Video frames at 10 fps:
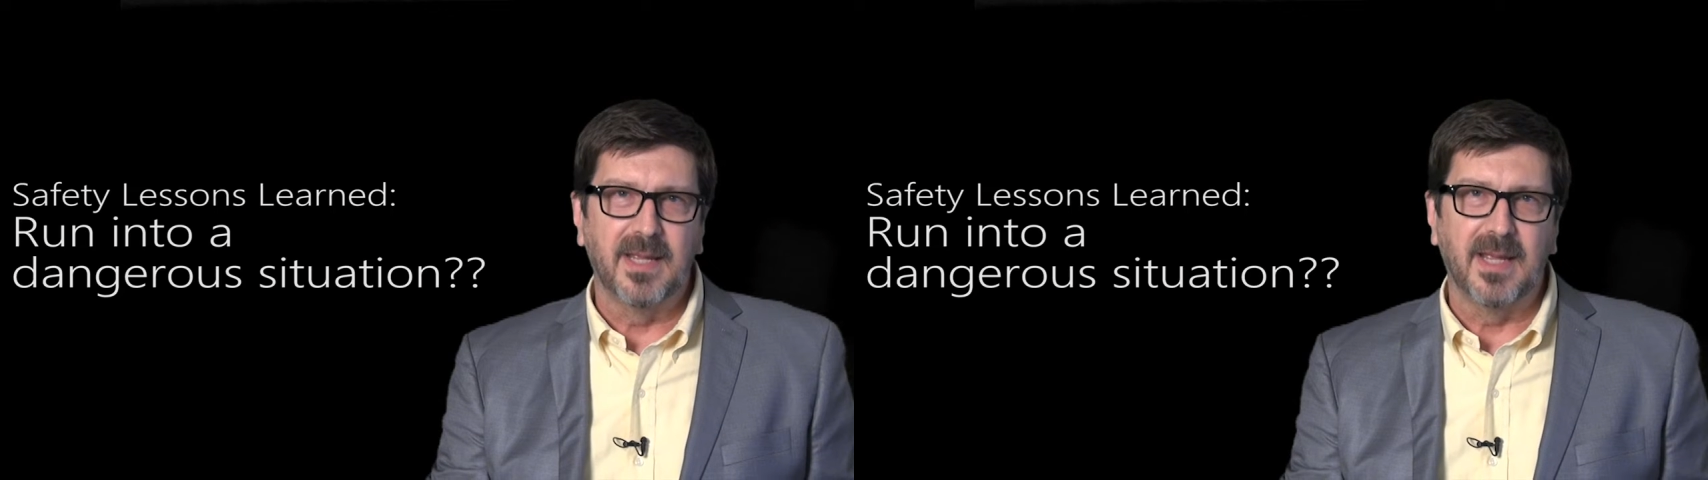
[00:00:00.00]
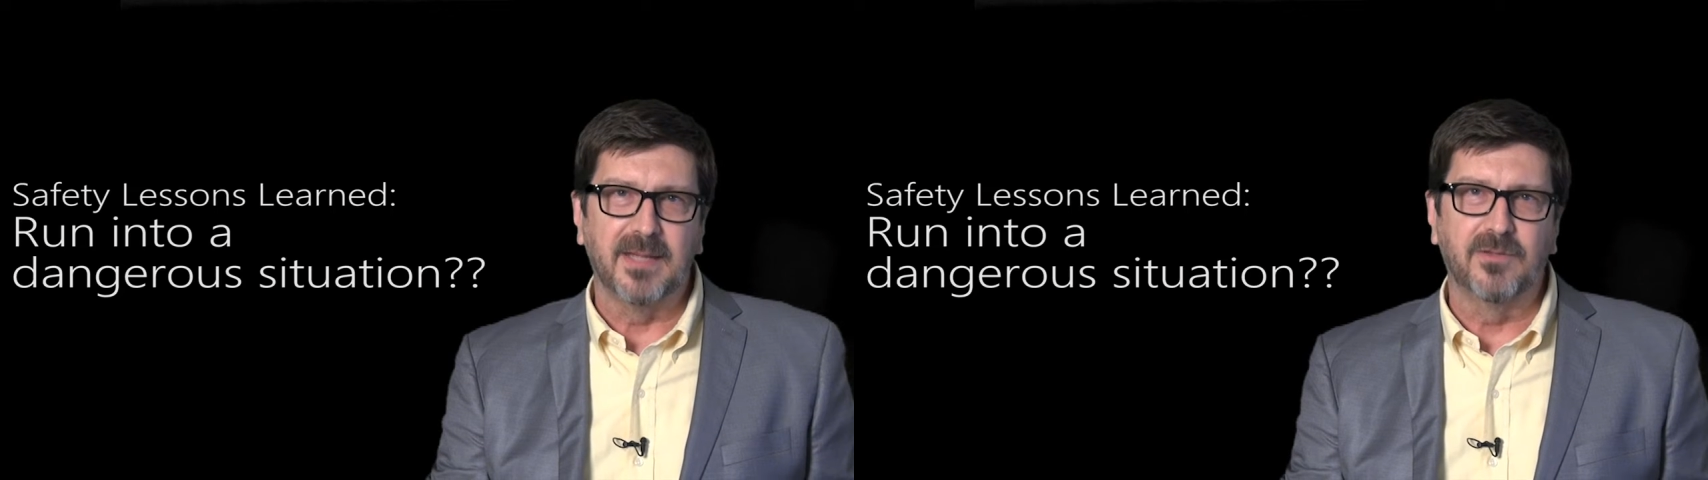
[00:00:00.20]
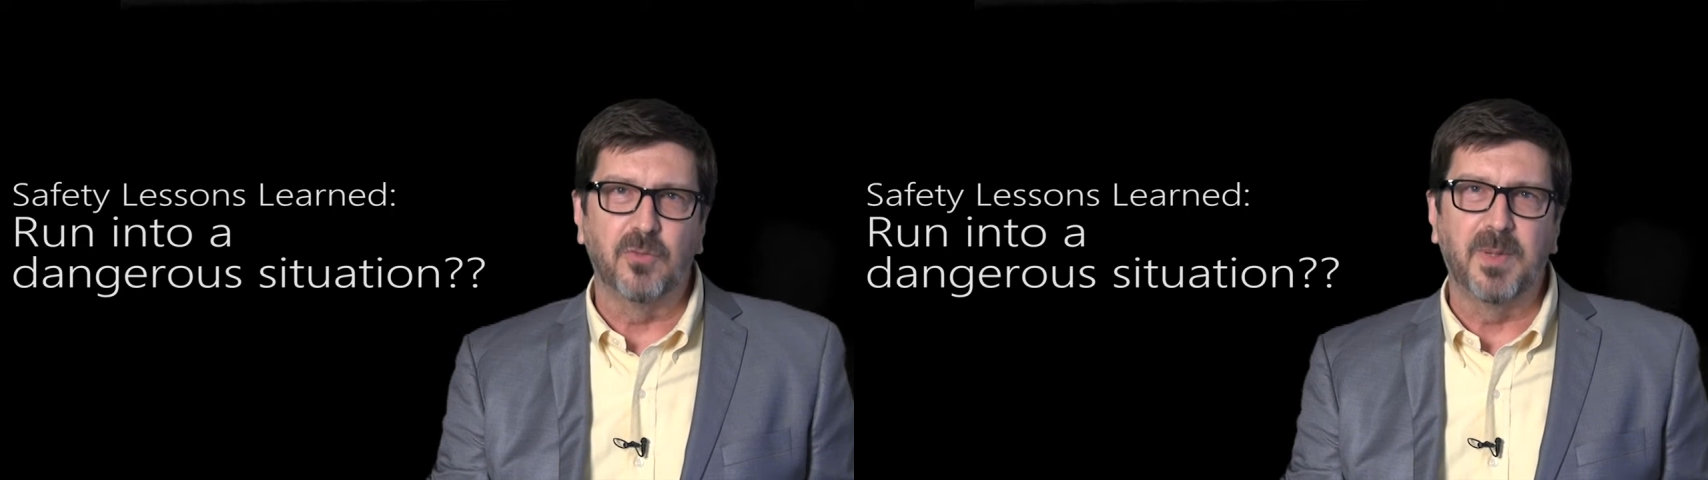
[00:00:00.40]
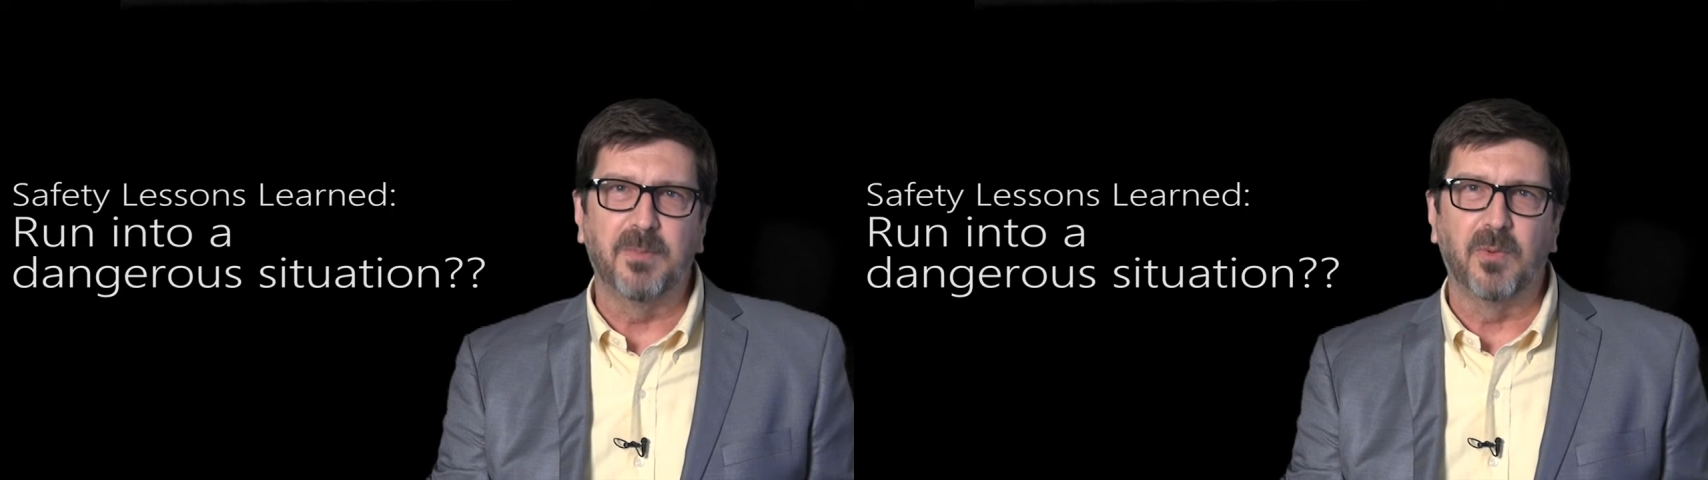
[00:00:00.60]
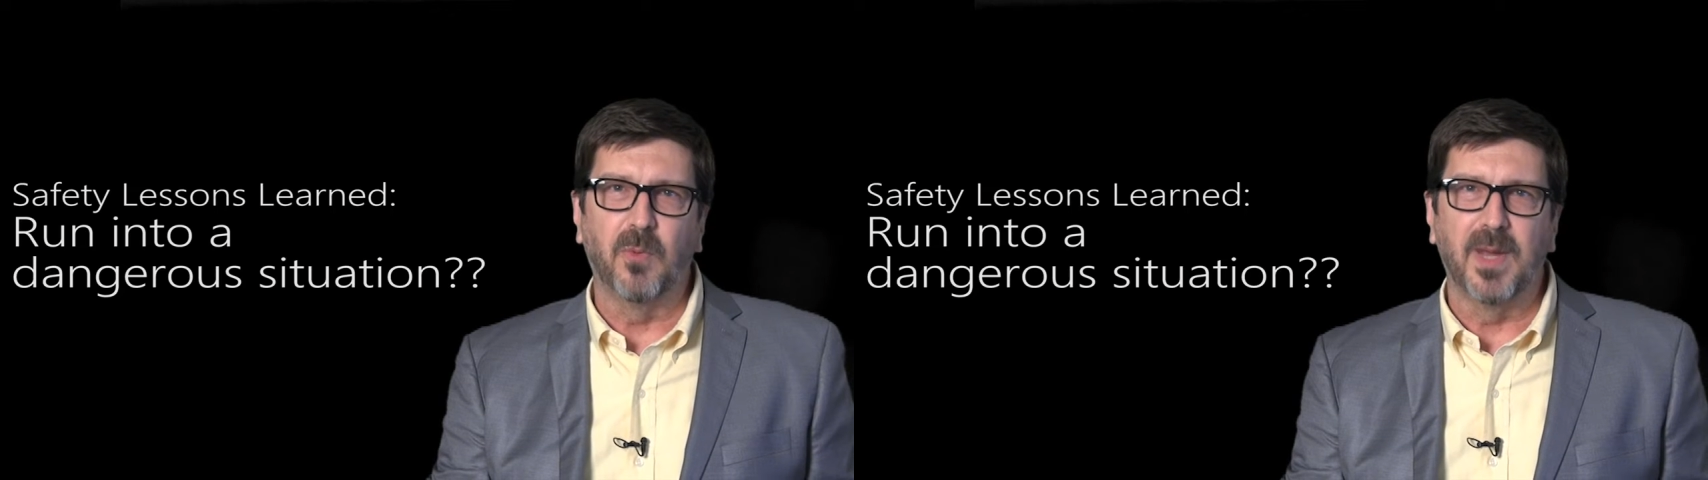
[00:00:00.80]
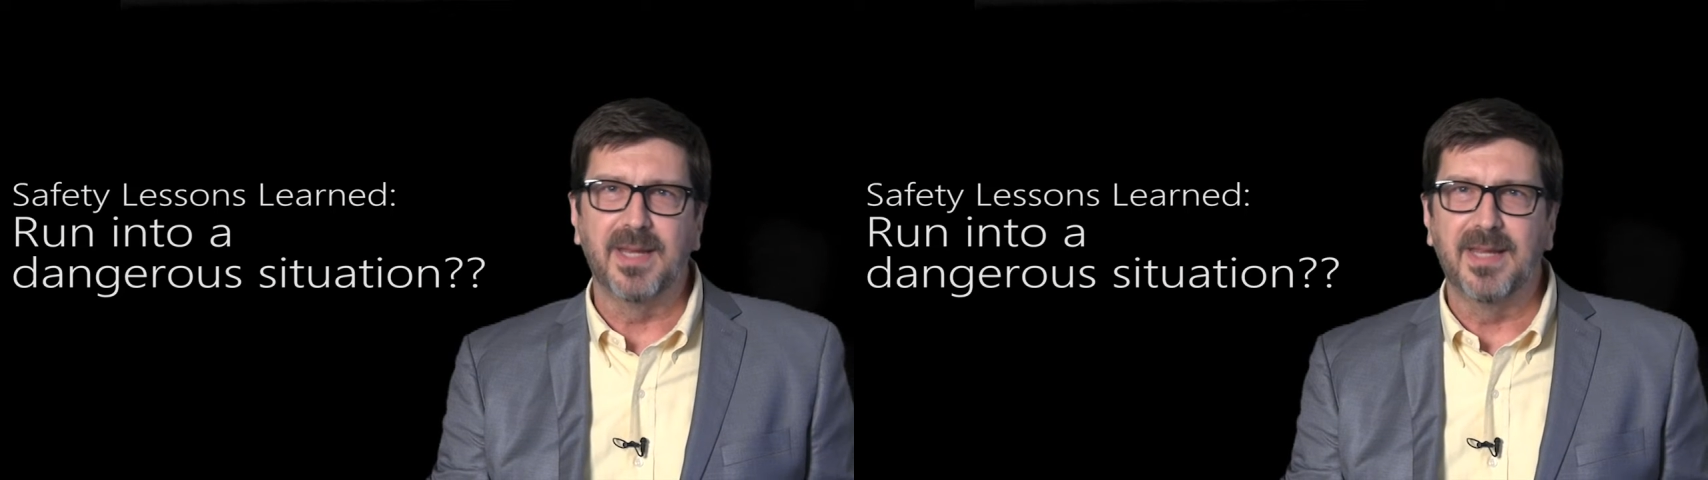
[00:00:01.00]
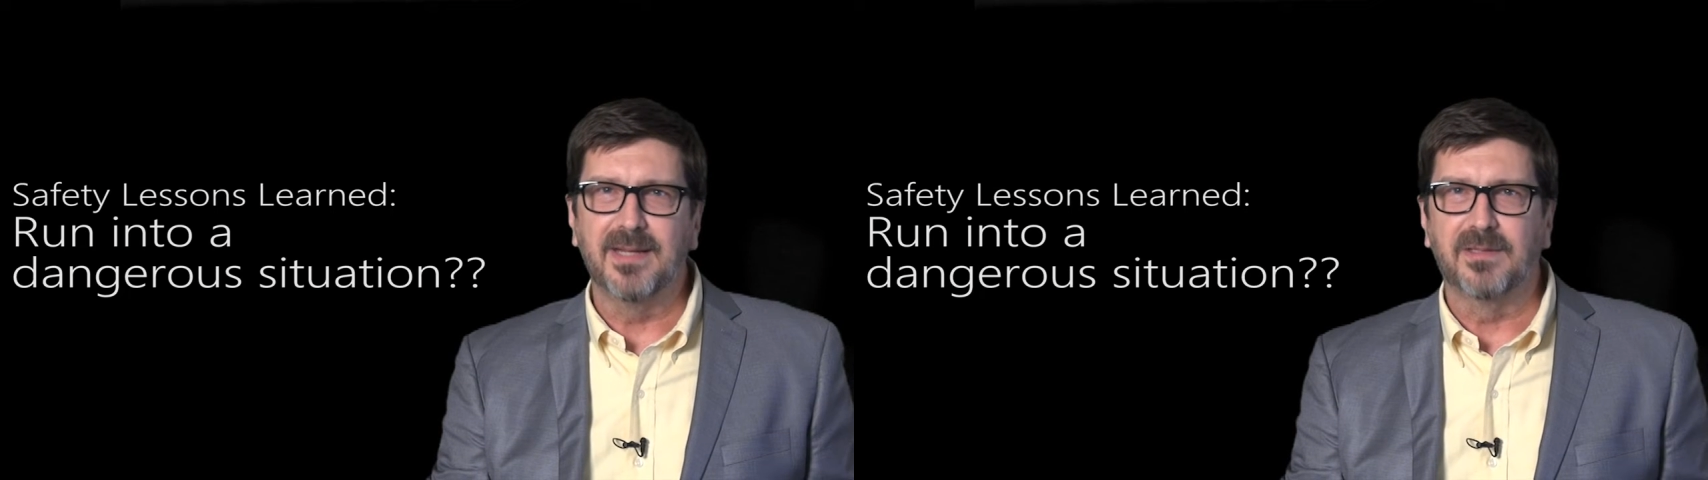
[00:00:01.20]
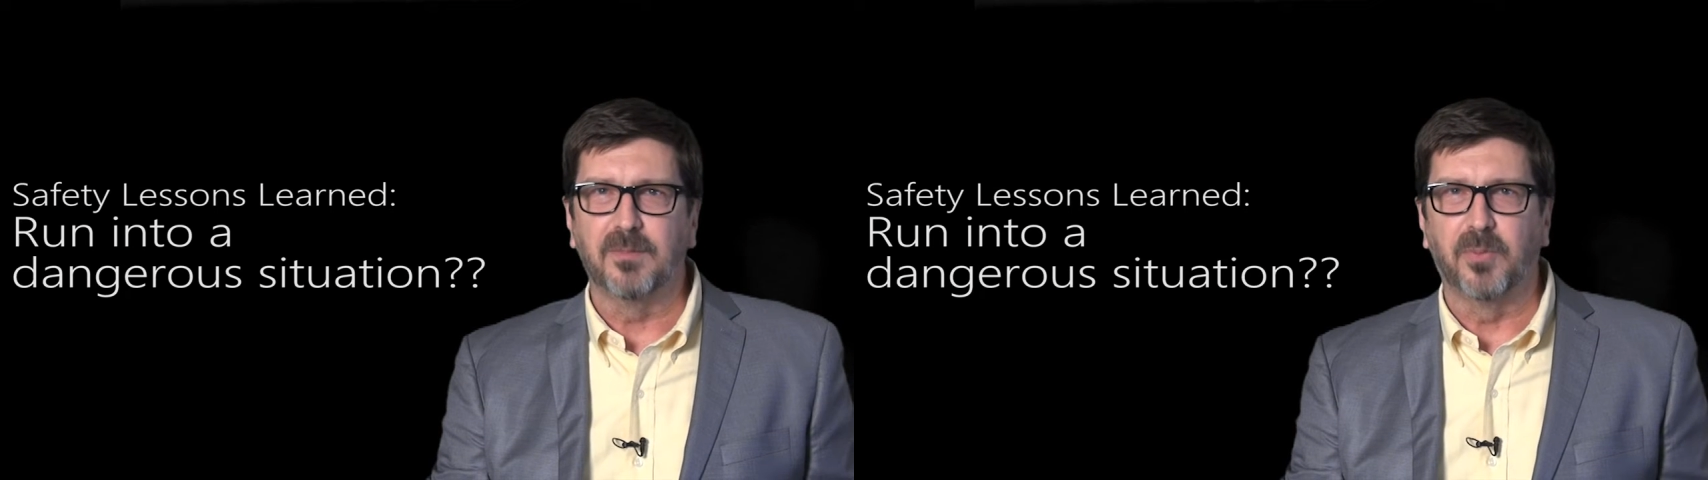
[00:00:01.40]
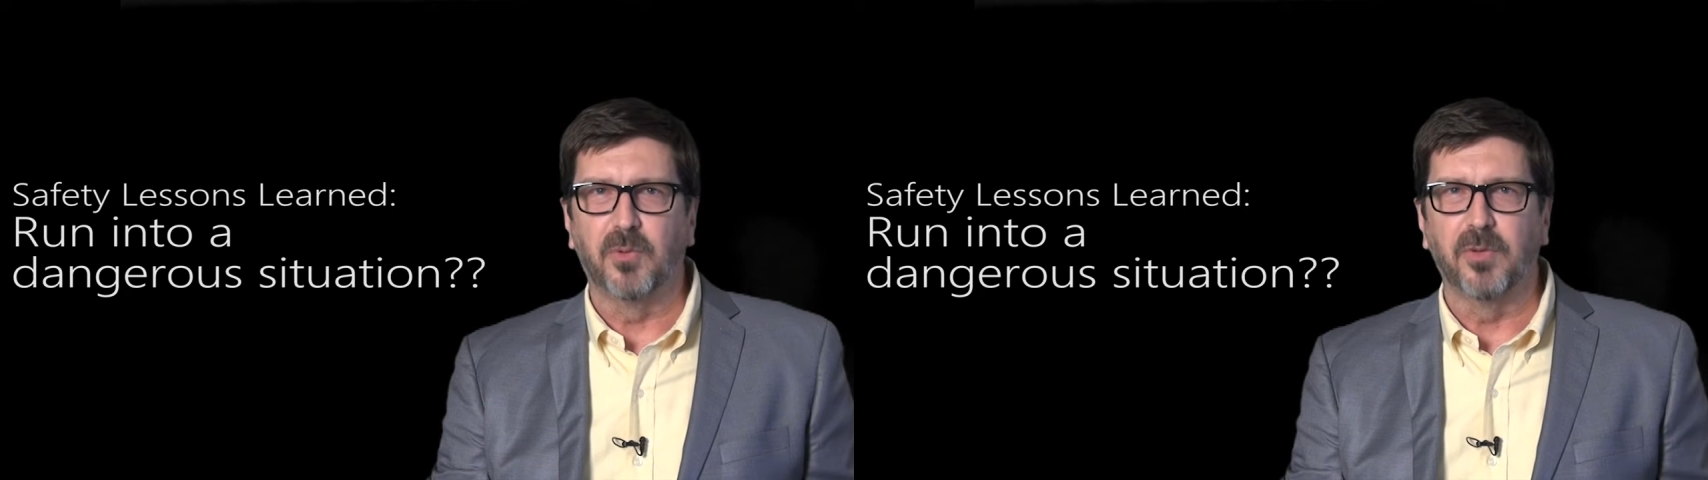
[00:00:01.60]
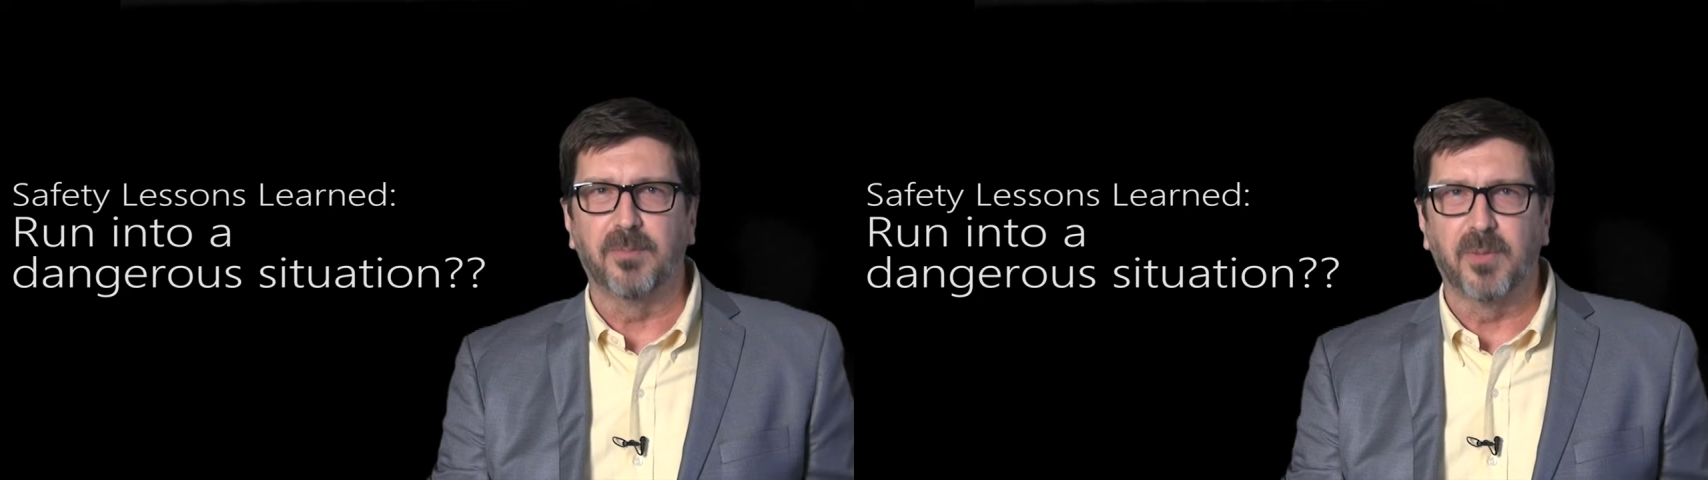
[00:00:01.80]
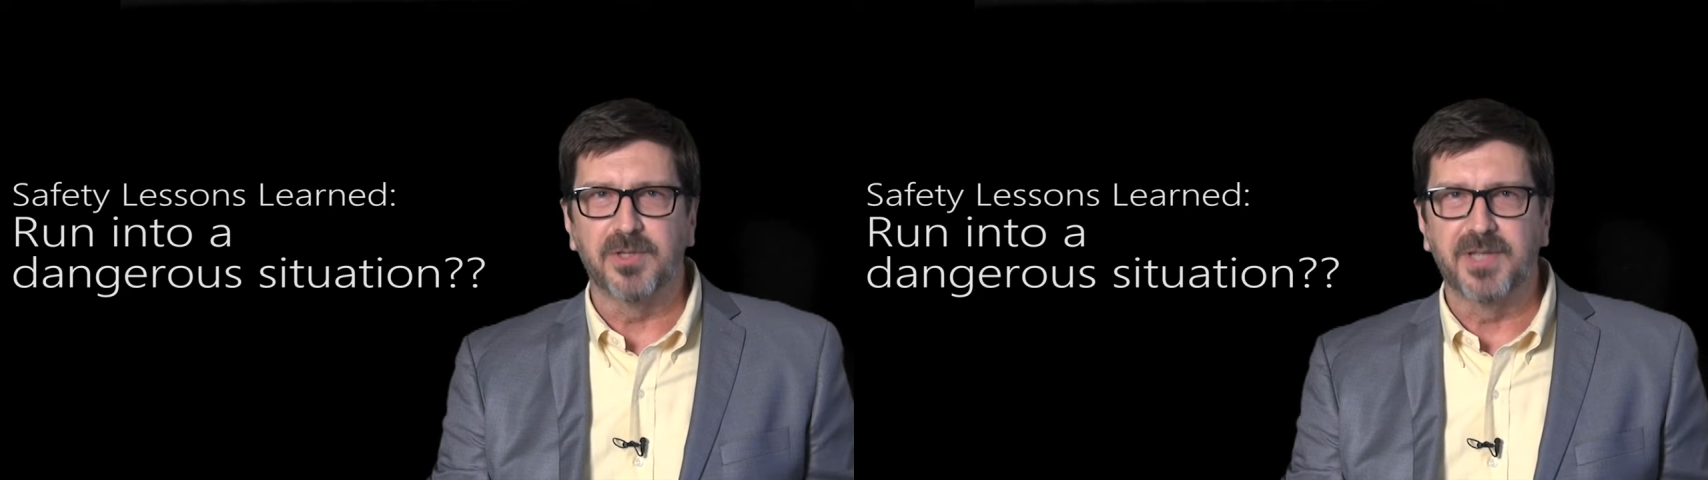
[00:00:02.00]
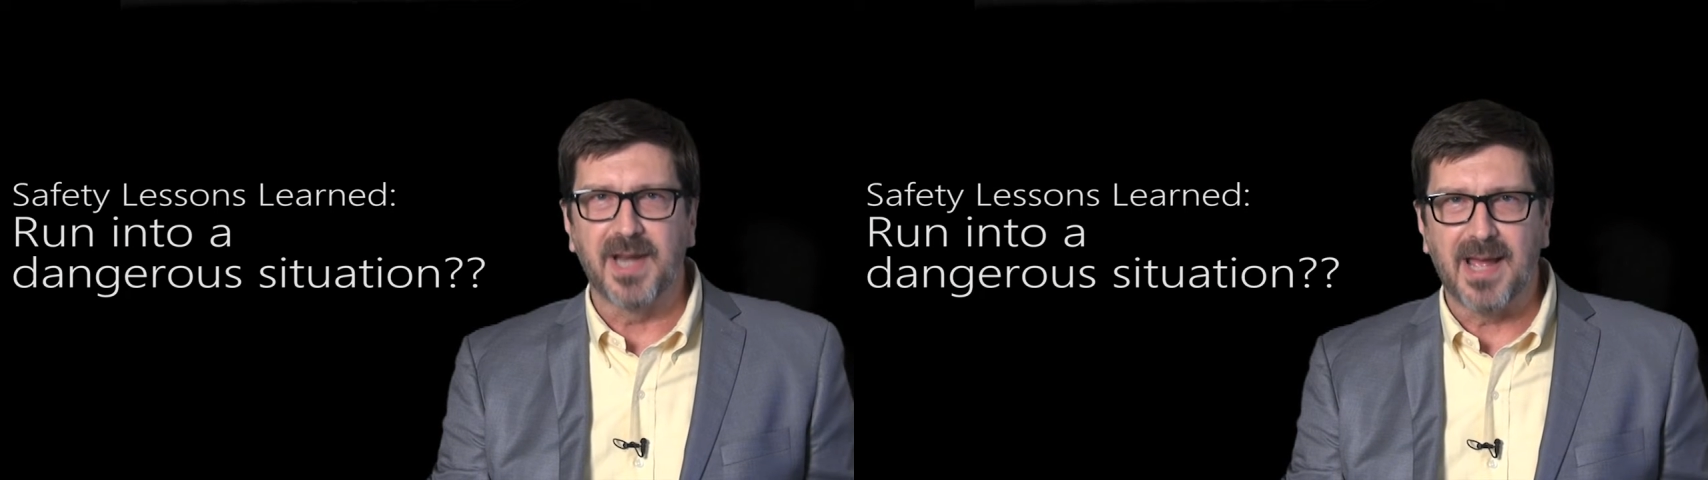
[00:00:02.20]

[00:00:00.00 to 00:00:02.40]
and two people went in to pull the person